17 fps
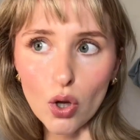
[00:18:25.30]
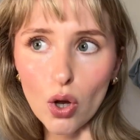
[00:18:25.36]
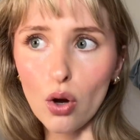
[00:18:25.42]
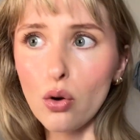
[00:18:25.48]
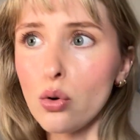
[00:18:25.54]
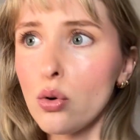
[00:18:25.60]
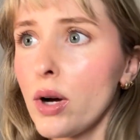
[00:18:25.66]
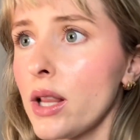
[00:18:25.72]

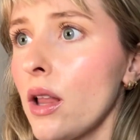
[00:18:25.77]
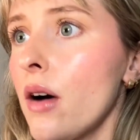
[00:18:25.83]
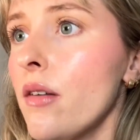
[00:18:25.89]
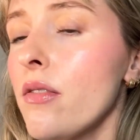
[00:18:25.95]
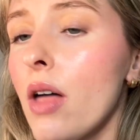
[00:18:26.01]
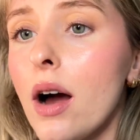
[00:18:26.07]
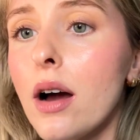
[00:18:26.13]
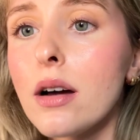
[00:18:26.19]
Oh, I
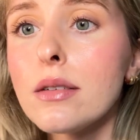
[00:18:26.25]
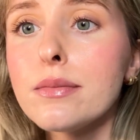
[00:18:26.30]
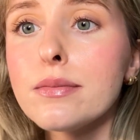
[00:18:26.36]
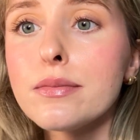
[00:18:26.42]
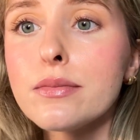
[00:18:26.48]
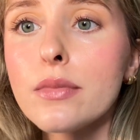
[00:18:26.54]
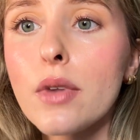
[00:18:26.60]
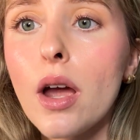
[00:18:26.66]
love that.
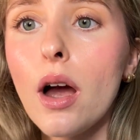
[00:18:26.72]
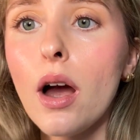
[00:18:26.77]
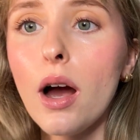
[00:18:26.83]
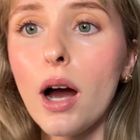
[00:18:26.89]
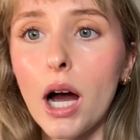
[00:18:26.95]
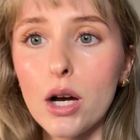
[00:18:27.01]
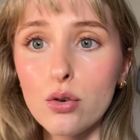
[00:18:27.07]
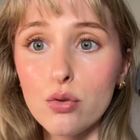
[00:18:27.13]

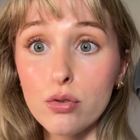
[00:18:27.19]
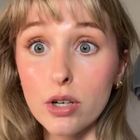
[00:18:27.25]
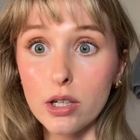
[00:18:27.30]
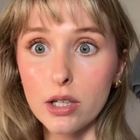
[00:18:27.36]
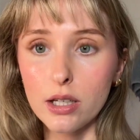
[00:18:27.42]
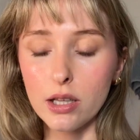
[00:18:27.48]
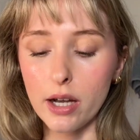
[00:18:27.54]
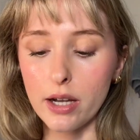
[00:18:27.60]
I
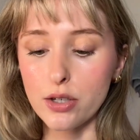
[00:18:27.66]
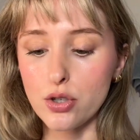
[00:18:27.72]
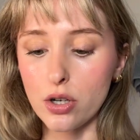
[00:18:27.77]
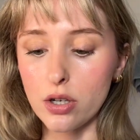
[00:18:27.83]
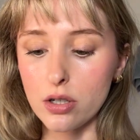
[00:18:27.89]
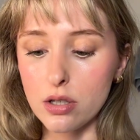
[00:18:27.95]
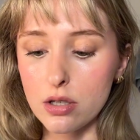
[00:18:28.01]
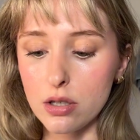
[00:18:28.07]
really like
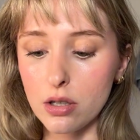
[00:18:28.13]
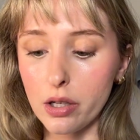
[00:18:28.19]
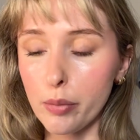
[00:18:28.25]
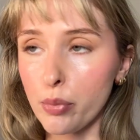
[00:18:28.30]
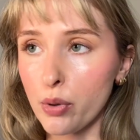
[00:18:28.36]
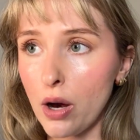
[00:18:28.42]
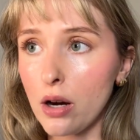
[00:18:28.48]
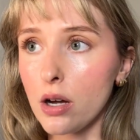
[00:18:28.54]
Tarte's
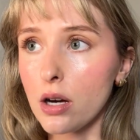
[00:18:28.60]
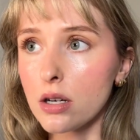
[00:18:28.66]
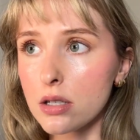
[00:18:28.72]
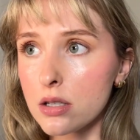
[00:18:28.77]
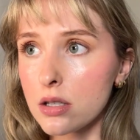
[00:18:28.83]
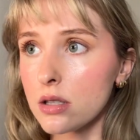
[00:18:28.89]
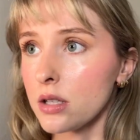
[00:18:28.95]
lip products.